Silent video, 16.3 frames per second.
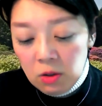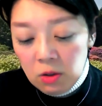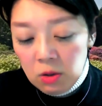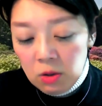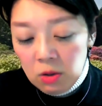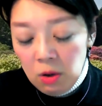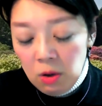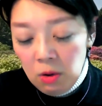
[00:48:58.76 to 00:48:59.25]

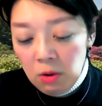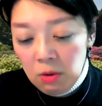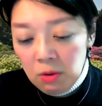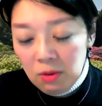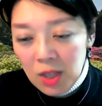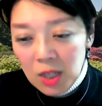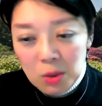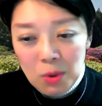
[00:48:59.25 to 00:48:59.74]

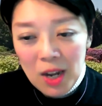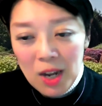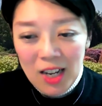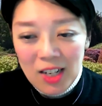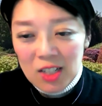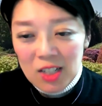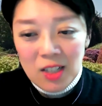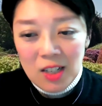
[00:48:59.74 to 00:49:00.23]
so that's why
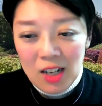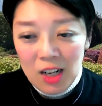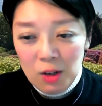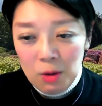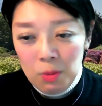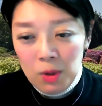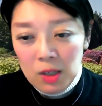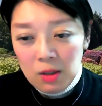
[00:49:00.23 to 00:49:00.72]
I just a
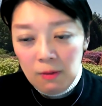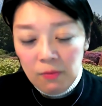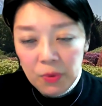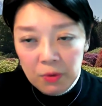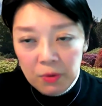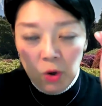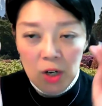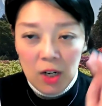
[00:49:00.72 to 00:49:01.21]
little bit
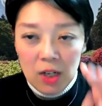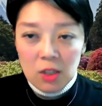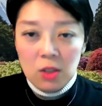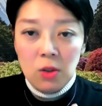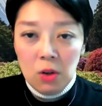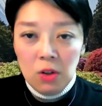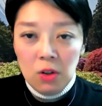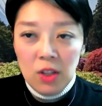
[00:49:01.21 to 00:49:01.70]

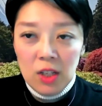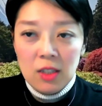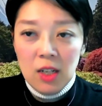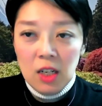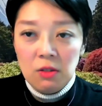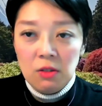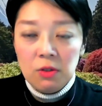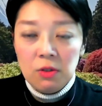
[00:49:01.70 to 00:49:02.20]
focus on this
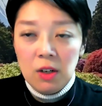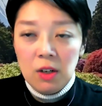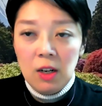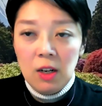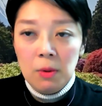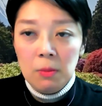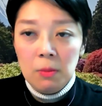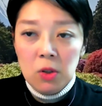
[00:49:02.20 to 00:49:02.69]
kind of
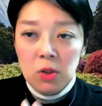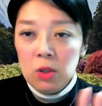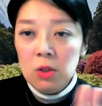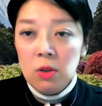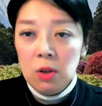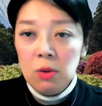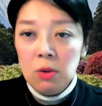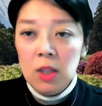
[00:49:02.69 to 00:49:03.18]
ground level, because
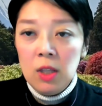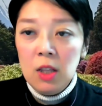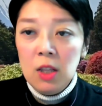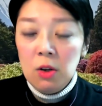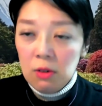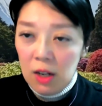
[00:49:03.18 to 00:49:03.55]
in